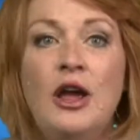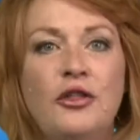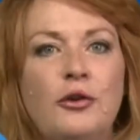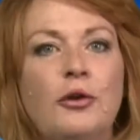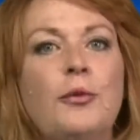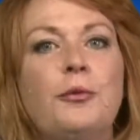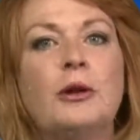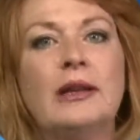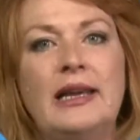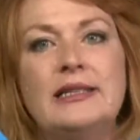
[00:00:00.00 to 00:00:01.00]
The group
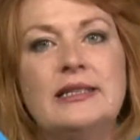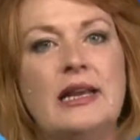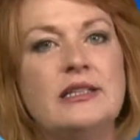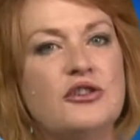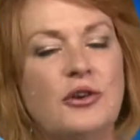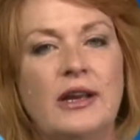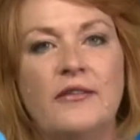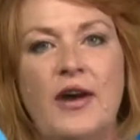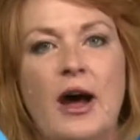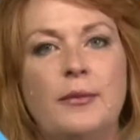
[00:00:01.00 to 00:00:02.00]
released a string
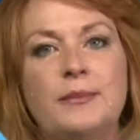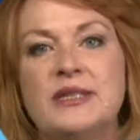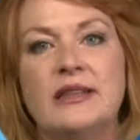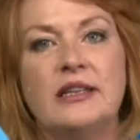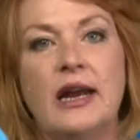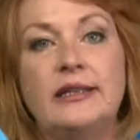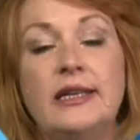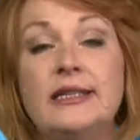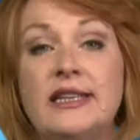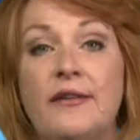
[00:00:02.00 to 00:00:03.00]
of albums in the
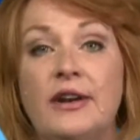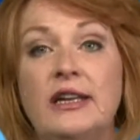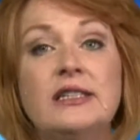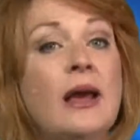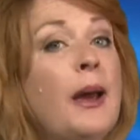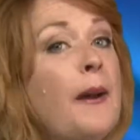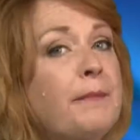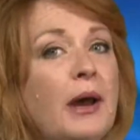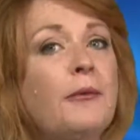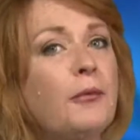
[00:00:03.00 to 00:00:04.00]
1970s, but